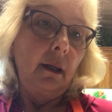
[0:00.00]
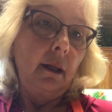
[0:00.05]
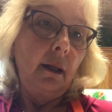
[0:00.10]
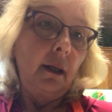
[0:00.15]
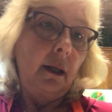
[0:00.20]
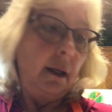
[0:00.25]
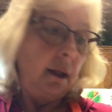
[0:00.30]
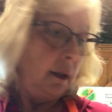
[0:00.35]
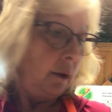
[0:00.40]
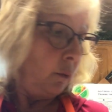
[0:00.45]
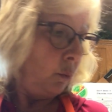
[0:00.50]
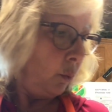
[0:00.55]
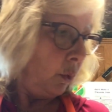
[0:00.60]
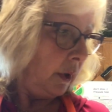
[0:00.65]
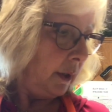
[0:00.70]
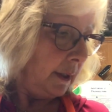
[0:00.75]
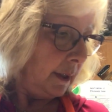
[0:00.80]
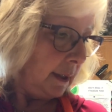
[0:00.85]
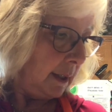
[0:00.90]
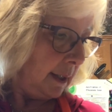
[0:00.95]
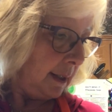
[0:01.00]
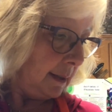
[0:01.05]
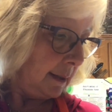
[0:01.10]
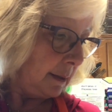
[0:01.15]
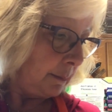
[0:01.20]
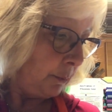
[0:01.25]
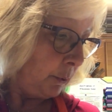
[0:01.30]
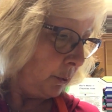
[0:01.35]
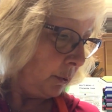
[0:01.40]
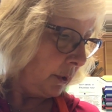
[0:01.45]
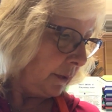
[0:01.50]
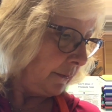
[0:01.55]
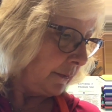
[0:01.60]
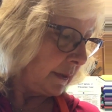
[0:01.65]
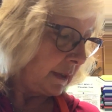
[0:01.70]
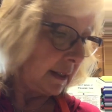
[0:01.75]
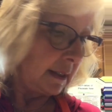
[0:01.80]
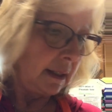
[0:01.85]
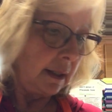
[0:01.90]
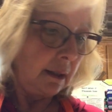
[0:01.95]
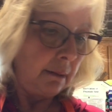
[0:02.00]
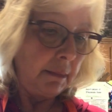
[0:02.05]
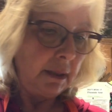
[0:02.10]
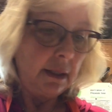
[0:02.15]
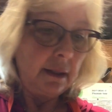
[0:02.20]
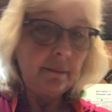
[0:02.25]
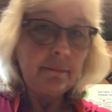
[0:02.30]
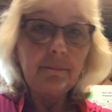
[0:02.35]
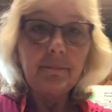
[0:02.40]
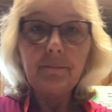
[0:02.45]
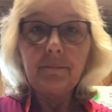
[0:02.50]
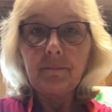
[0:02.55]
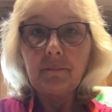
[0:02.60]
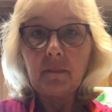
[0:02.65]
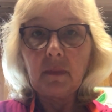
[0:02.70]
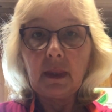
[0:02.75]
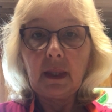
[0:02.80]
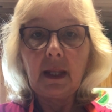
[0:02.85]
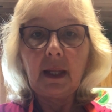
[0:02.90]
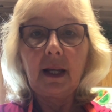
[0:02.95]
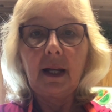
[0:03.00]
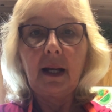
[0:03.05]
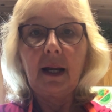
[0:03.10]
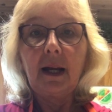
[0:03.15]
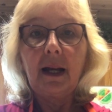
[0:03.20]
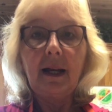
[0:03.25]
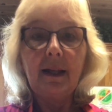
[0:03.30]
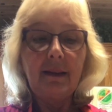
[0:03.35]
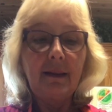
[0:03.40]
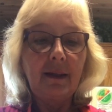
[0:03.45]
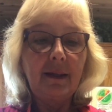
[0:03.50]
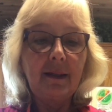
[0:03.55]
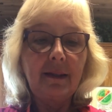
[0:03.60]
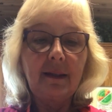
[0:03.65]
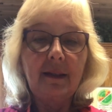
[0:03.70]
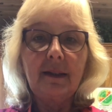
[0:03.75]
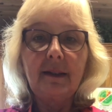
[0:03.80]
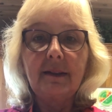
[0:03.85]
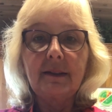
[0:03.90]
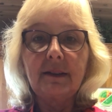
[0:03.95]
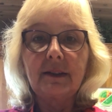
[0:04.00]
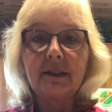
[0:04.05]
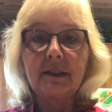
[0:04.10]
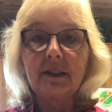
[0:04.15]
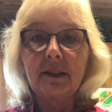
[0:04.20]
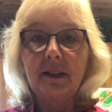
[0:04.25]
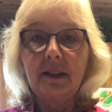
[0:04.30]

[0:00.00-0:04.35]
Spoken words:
and 1 teaspoon of cinnamon. I like these